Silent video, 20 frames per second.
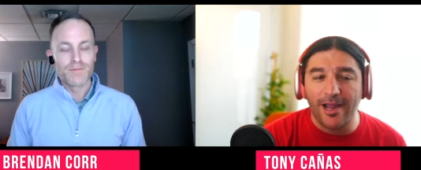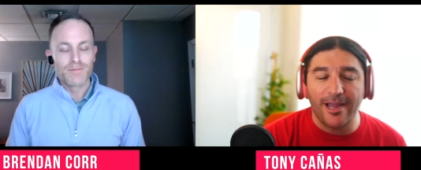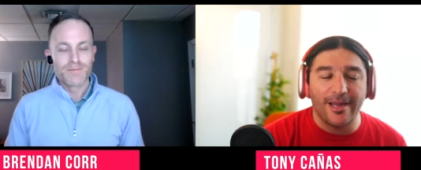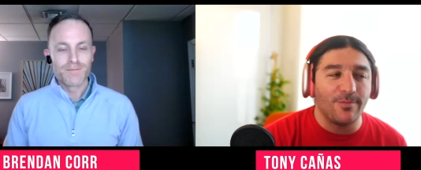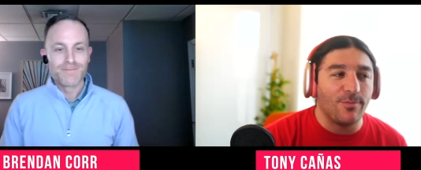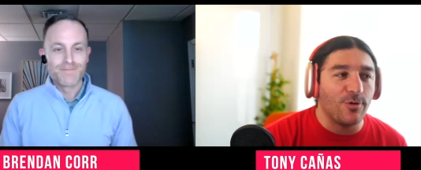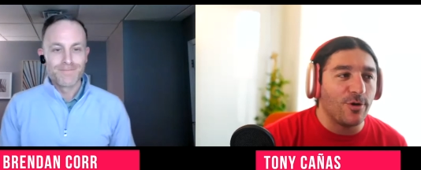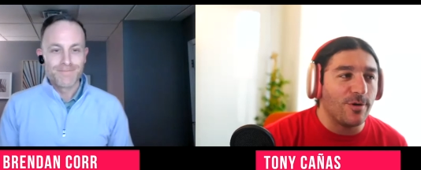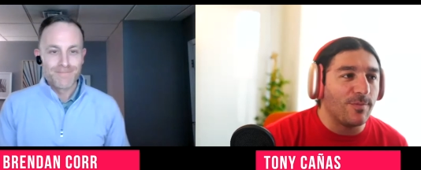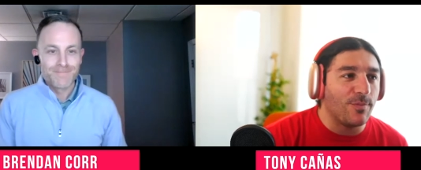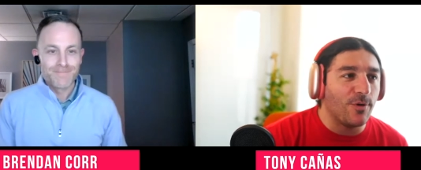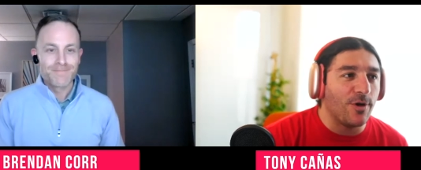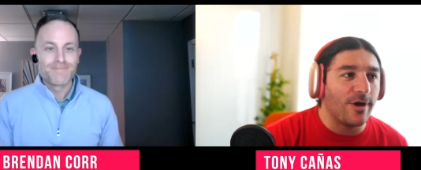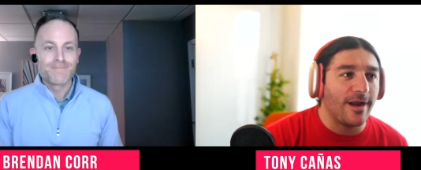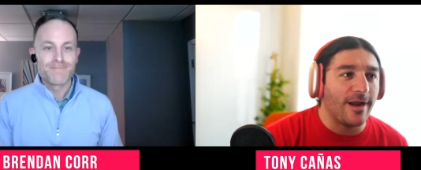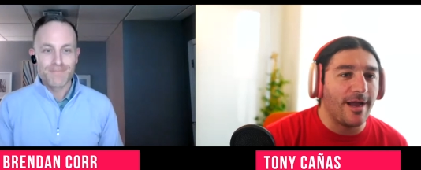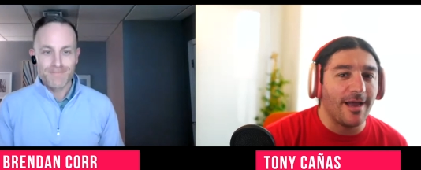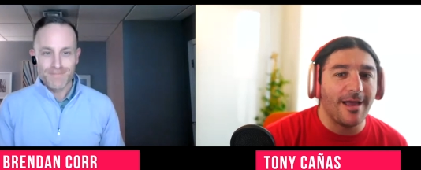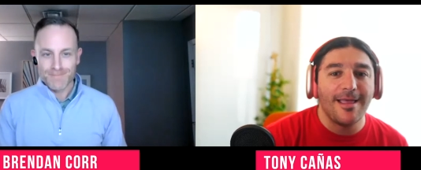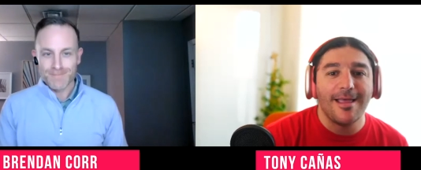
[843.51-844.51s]
Speaker 1: but but uh,
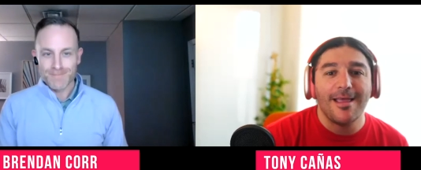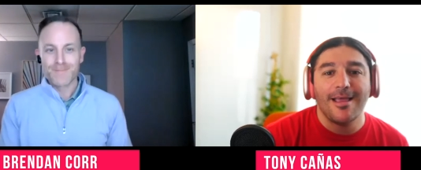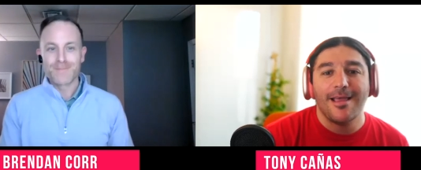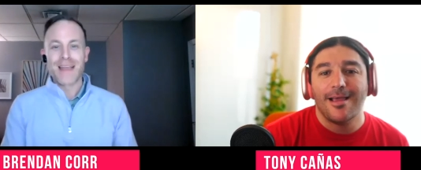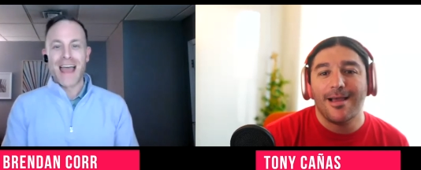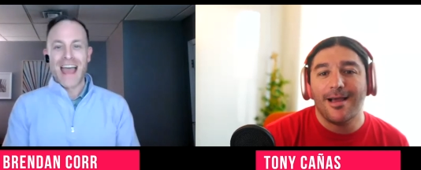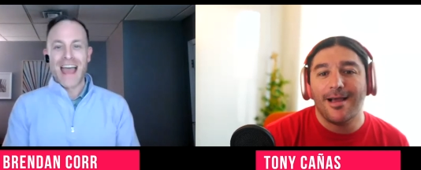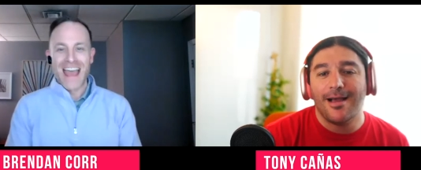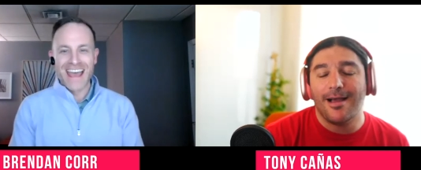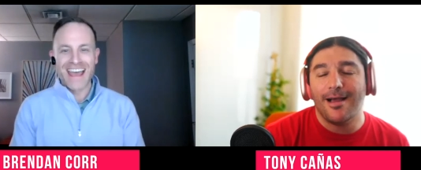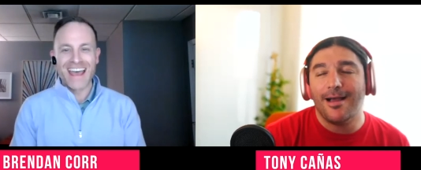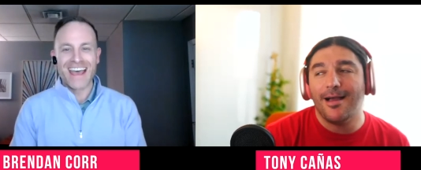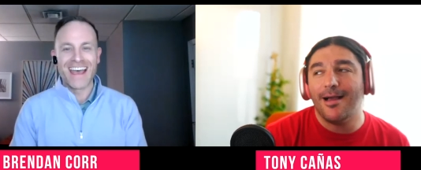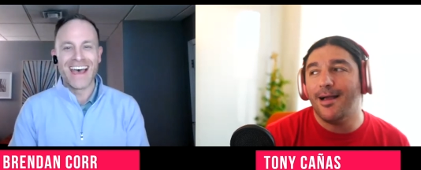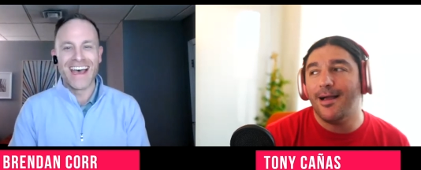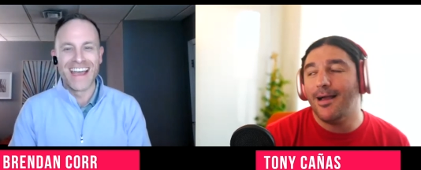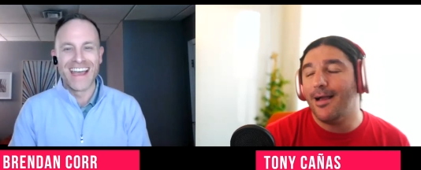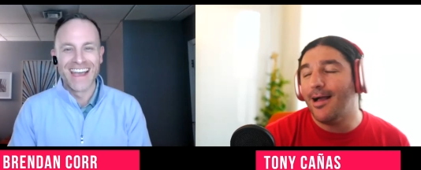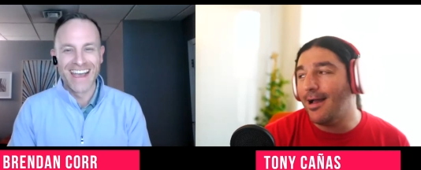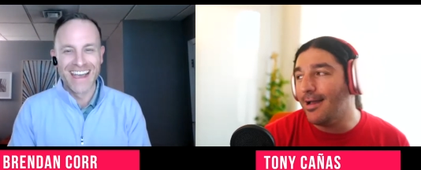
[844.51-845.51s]
uh,
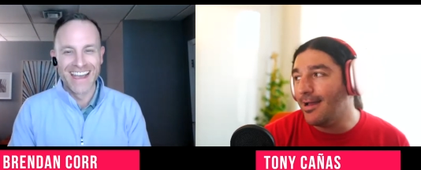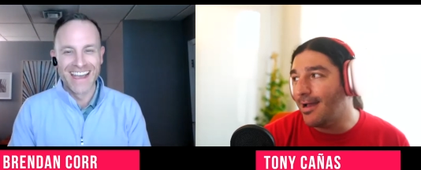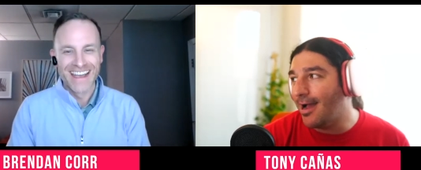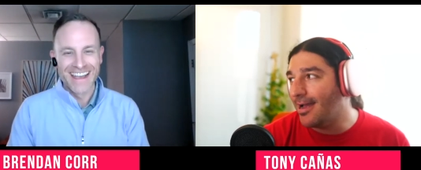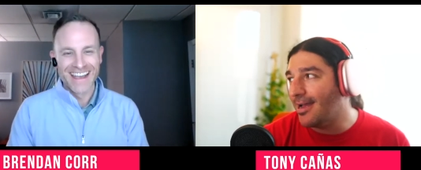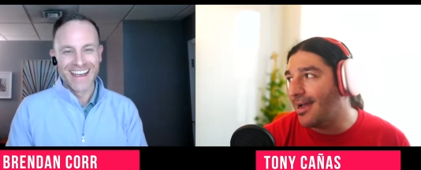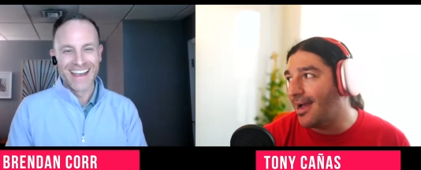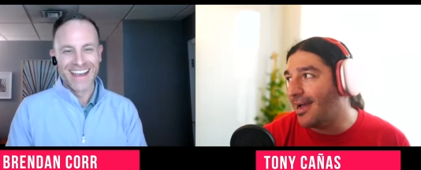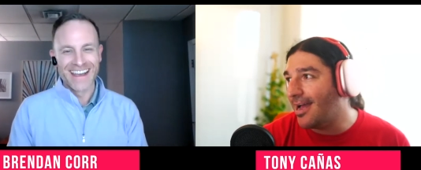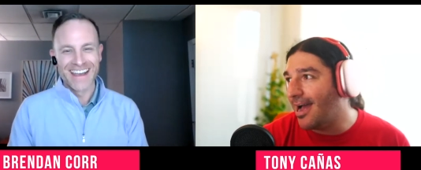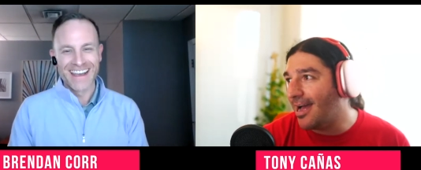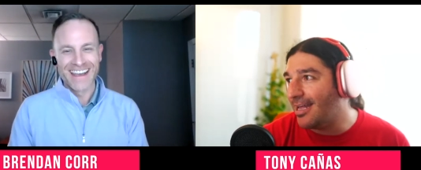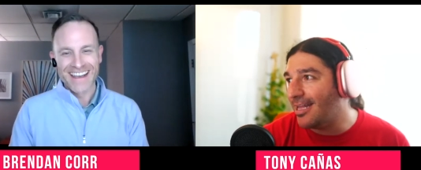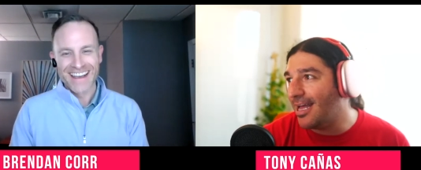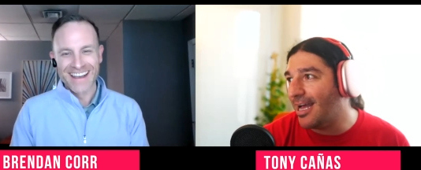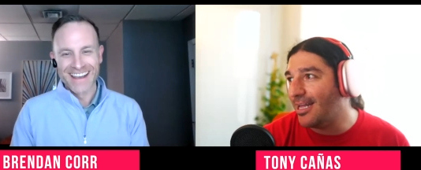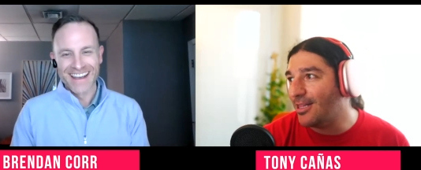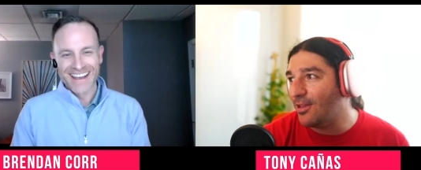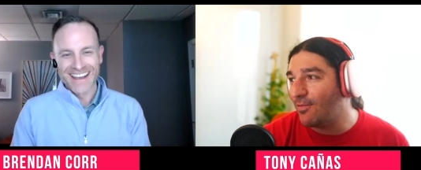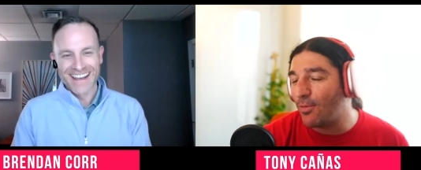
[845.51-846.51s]
I, I, I
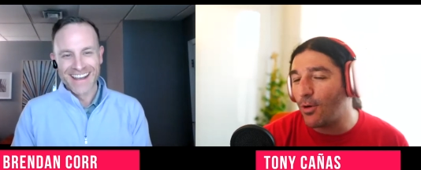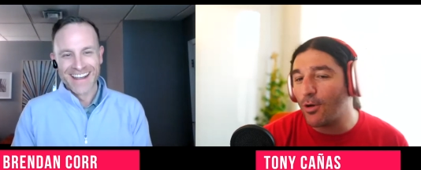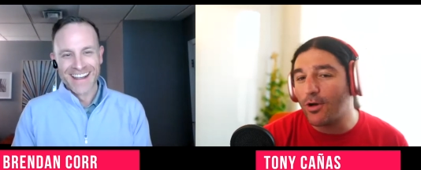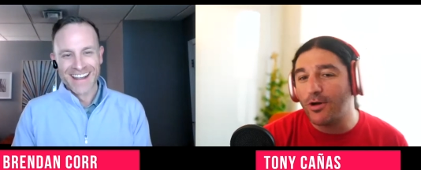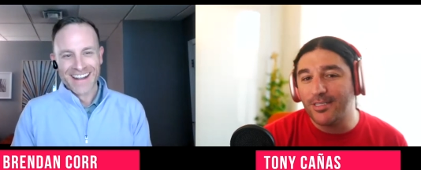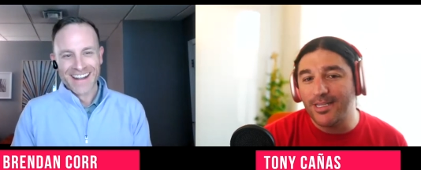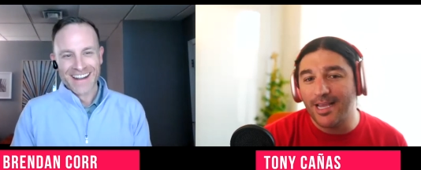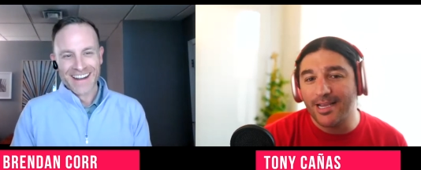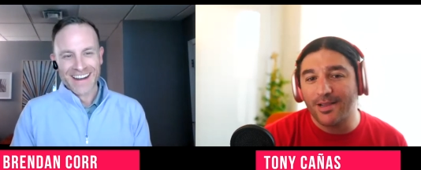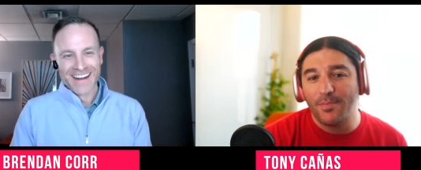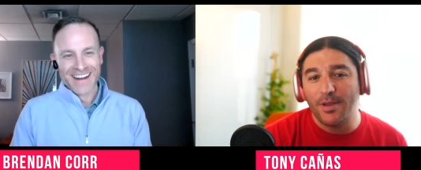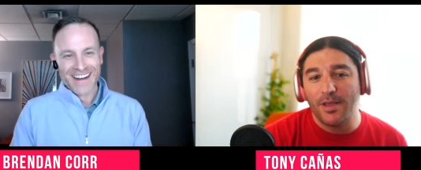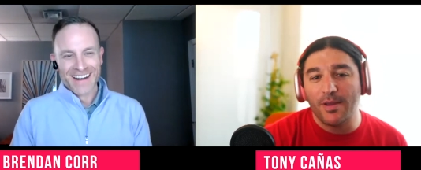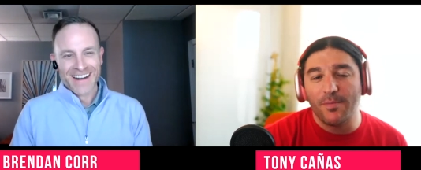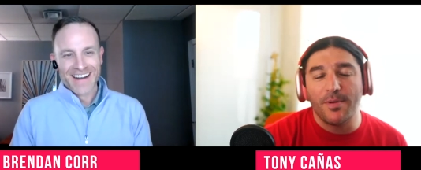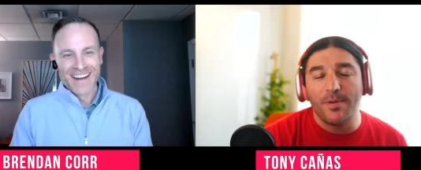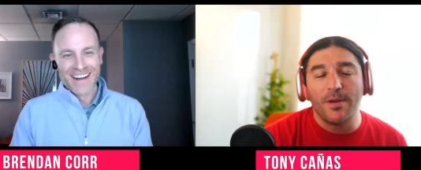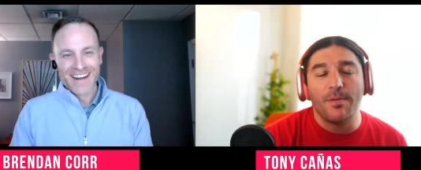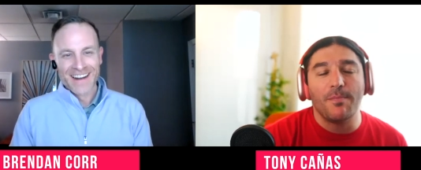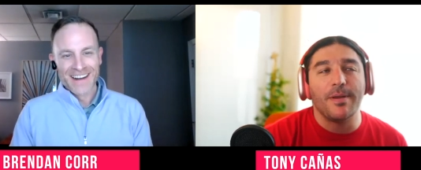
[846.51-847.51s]
love broker tech be, be
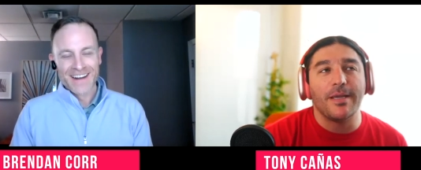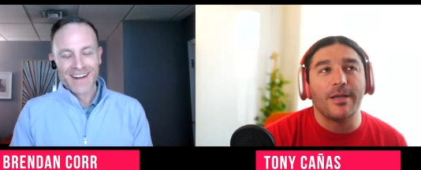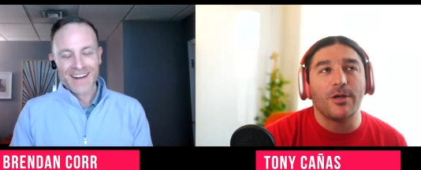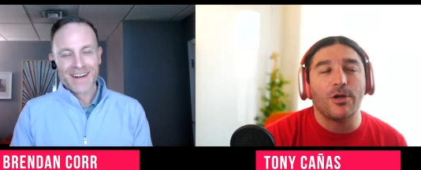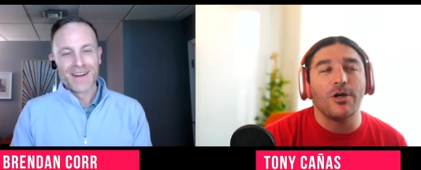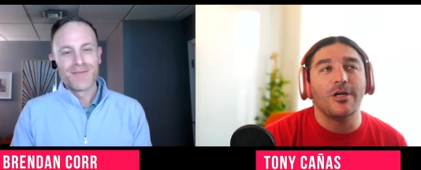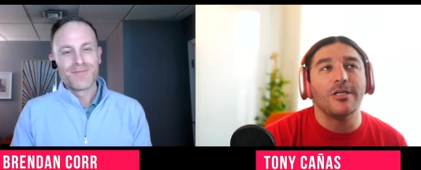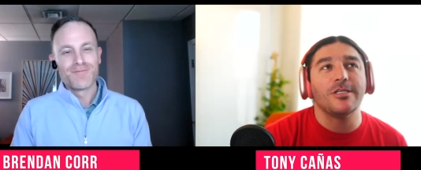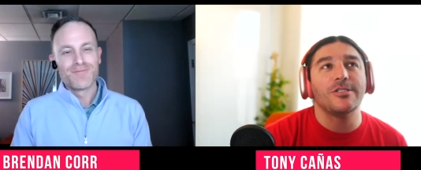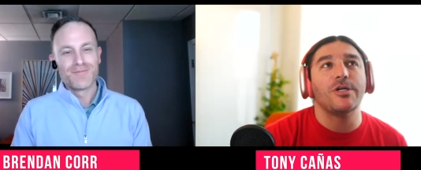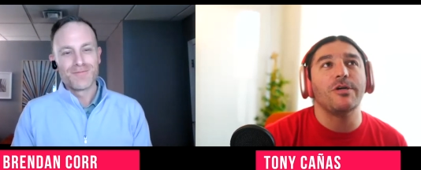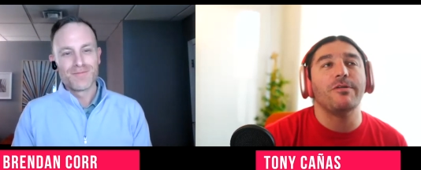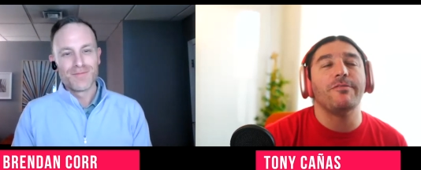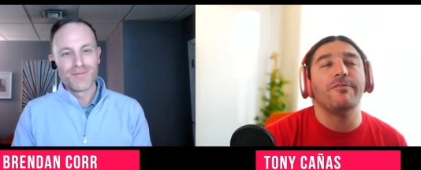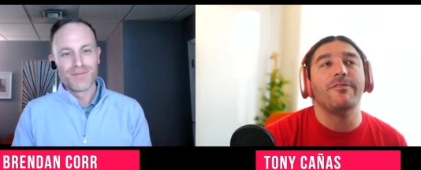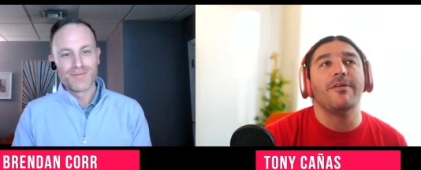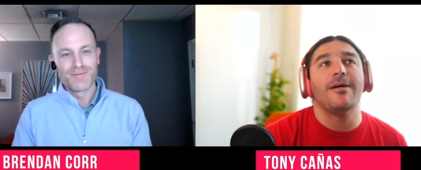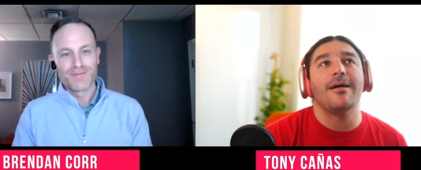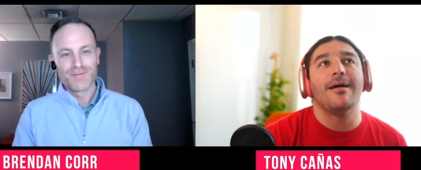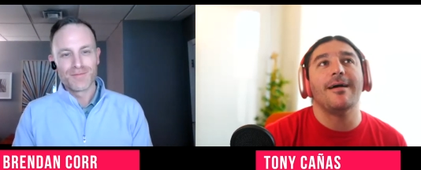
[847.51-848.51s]
because of
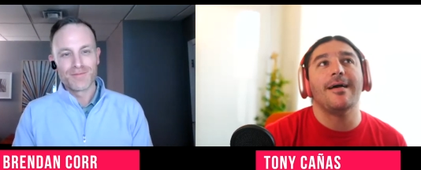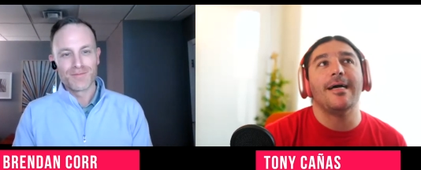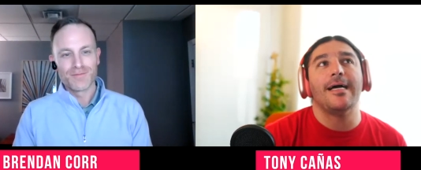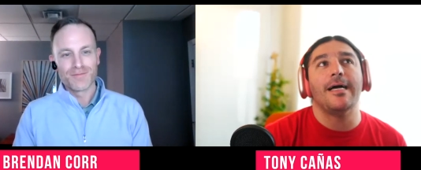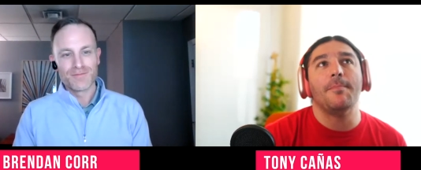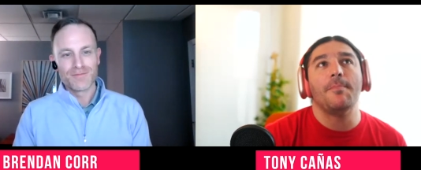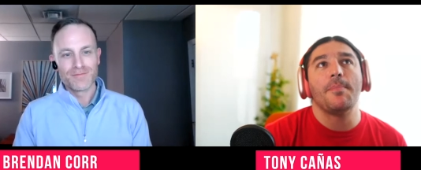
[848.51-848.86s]
uh,